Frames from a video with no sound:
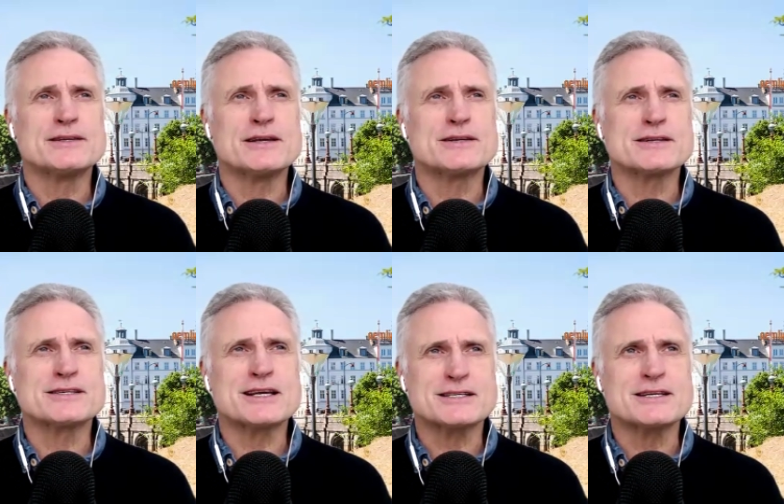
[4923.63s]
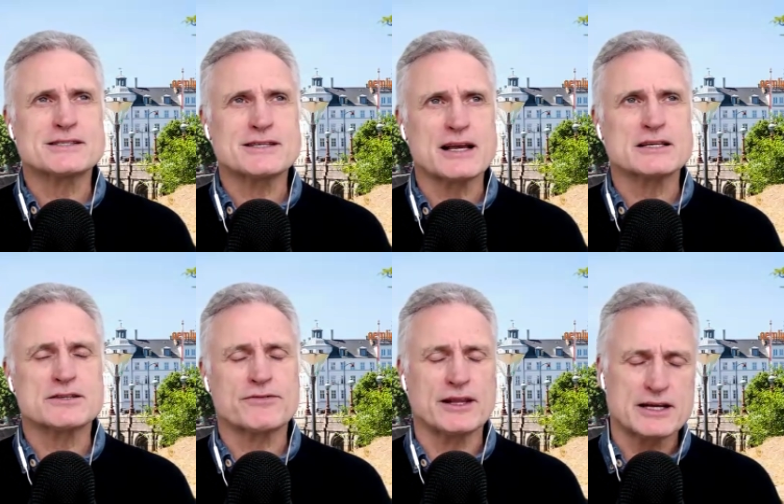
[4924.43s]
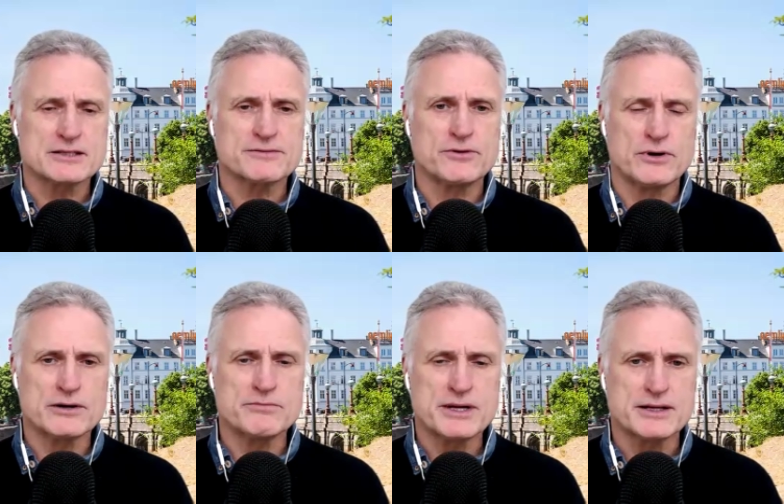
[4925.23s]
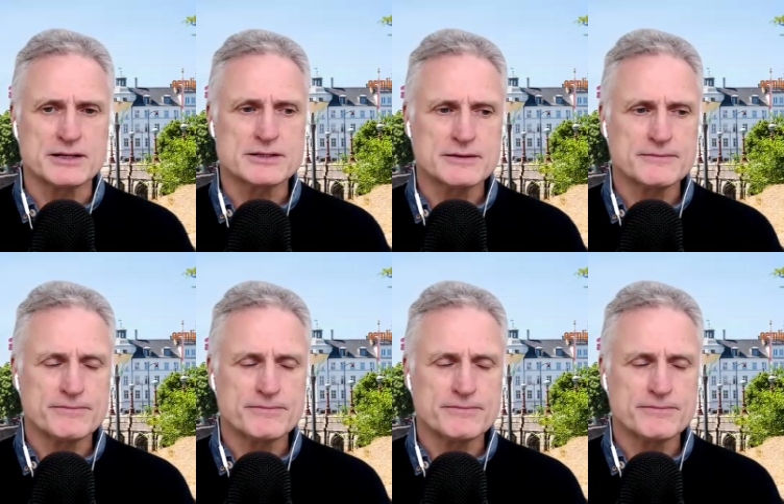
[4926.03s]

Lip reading: did 60 seconds for the last 400 meters,